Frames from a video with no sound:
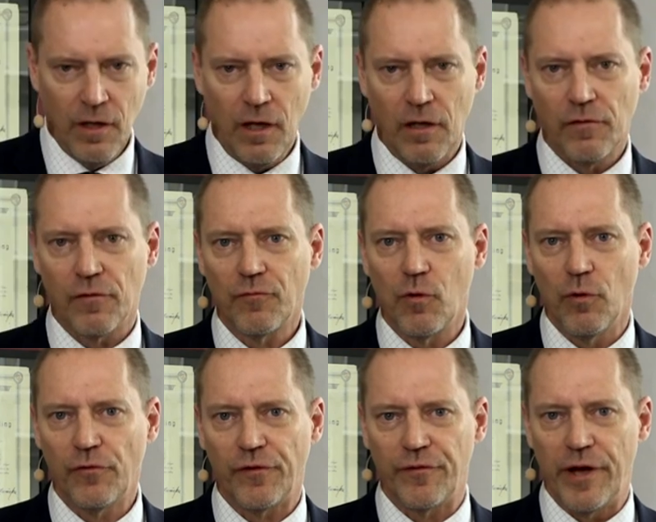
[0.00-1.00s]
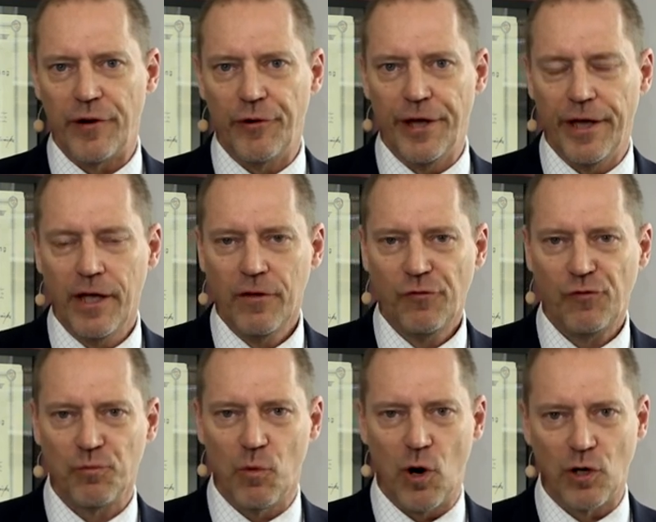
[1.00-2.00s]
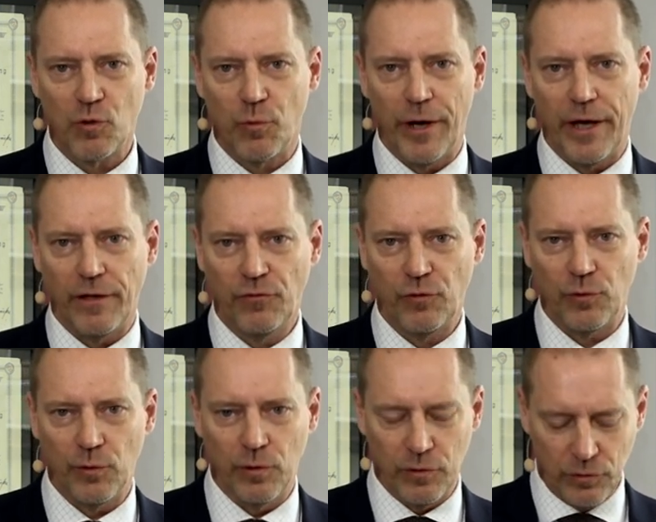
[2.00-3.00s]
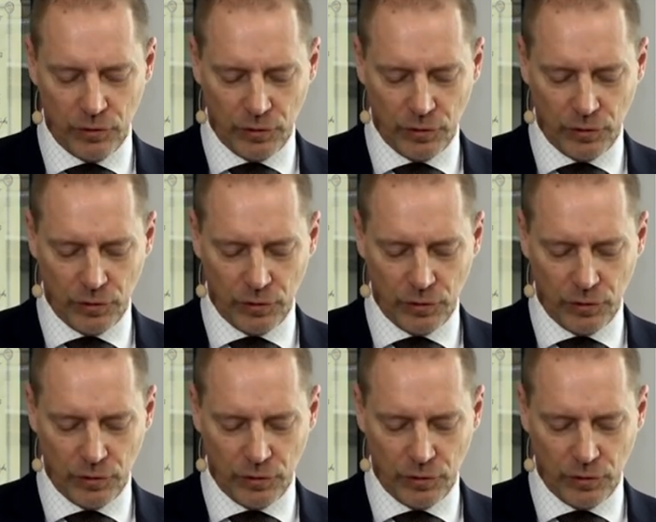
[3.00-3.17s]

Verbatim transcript: is, of course, a very smart way to